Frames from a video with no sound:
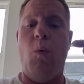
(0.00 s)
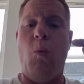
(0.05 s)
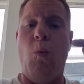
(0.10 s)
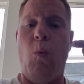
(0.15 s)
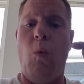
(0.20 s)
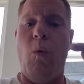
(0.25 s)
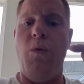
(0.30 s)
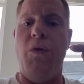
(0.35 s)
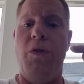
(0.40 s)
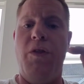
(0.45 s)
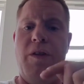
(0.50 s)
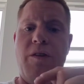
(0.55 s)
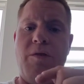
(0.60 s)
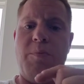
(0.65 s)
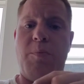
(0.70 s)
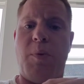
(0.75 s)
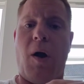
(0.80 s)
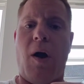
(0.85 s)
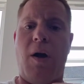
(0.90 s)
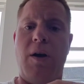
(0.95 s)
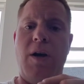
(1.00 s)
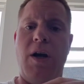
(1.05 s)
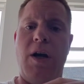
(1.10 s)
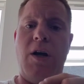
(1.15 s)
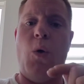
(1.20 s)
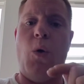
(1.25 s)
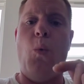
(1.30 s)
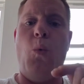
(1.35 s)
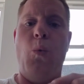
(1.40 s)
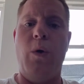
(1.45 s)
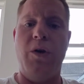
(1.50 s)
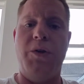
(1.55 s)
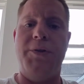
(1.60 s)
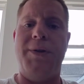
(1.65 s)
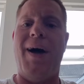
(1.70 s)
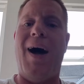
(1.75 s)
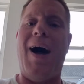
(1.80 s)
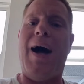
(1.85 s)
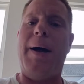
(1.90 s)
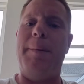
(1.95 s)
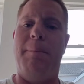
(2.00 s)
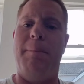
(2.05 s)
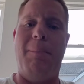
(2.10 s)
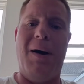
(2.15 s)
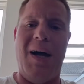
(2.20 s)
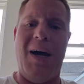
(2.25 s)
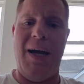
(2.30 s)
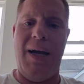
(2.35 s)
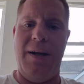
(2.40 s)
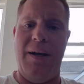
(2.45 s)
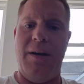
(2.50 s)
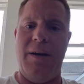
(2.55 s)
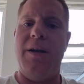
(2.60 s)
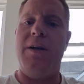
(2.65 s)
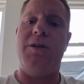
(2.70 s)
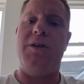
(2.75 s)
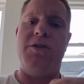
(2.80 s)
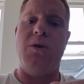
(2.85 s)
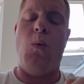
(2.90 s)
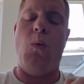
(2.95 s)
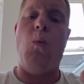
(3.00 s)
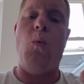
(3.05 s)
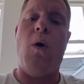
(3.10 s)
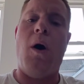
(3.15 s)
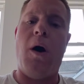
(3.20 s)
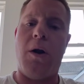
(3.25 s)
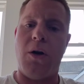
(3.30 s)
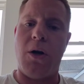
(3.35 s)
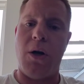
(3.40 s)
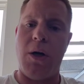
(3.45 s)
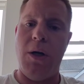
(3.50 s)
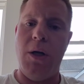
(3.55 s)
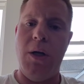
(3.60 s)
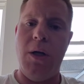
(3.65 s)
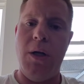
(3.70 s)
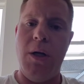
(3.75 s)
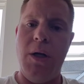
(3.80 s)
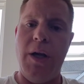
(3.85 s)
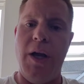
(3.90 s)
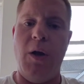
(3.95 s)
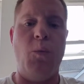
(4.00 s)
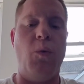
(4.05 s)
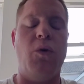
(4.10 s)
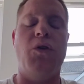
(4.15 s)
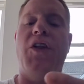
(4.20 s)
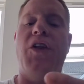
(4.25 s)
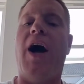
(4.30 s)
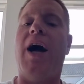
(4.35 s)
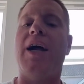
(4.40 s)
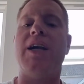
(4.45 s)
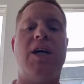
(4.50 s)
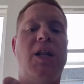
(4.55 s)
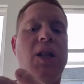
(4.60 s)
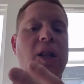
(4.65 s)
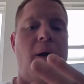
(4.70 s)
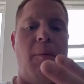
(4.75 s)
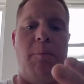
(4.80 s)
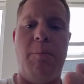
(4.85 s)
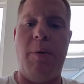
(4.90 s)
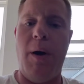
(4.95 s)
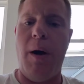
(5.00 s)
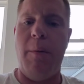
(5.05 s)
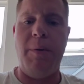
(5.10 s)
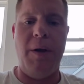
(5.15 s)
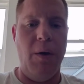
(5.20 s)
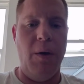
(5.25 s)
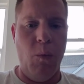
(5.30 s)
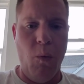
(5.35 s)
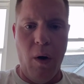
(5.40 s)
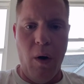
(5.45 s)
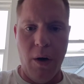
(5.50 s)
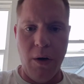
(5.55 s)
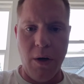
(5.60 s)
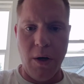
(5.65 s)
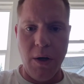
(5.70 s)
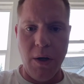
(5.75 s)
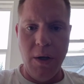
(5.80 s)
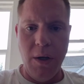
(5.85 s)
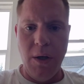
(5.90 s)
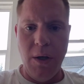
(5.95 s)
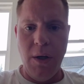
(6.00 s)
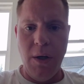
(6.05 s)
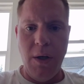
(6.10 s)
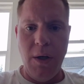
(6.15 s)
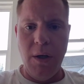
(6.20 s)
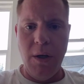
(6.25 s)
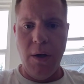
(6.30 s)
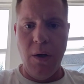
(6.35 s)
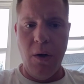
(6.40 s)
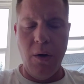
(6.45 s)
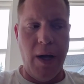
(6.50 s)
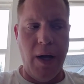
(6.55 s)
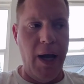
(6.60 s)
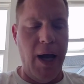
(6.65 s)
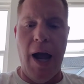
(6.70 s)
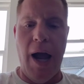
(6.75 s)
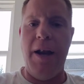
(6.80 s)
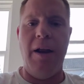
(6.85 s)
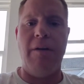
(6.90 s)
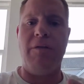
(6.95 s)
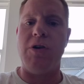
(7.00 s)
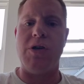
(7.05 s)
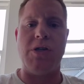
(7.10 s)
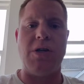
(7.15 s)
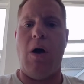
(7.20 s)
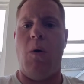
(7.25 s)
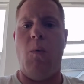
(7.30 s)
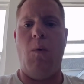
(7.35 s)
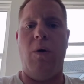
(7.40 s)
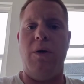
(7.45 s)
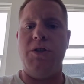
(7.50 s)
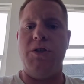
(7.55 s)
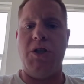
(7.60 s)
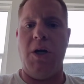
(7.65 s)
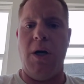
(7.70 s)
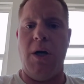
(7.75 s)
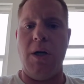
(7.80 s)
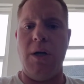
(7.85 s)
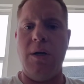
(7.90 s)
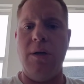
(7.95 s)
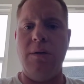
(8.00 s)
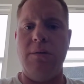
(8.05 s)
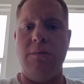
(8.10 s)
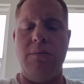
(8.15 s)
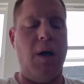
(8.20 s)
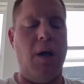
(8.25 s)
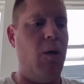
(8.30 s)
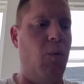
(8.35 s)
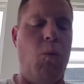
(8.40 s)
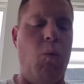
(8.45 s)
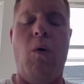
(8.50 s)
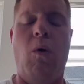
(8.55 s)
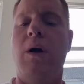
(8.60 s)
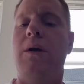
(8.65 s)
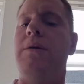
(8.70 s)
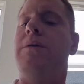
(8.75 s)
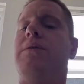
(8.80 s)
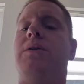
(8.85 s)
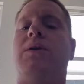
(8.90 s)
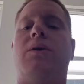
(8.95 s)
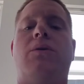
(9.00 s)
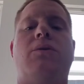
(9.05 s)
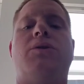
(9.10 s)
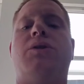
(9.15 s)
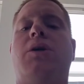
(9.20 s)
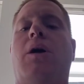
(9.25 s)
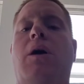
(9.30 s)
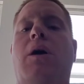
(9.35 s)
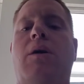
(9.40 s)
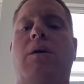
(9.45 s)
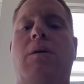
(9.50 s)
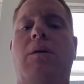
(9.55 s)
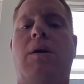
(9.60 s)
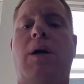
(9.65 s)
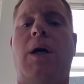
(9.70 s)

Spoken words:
This product will not bind to water. It will not clump up in water. Okay, I never saw one chunk, not one little chunk. Okay.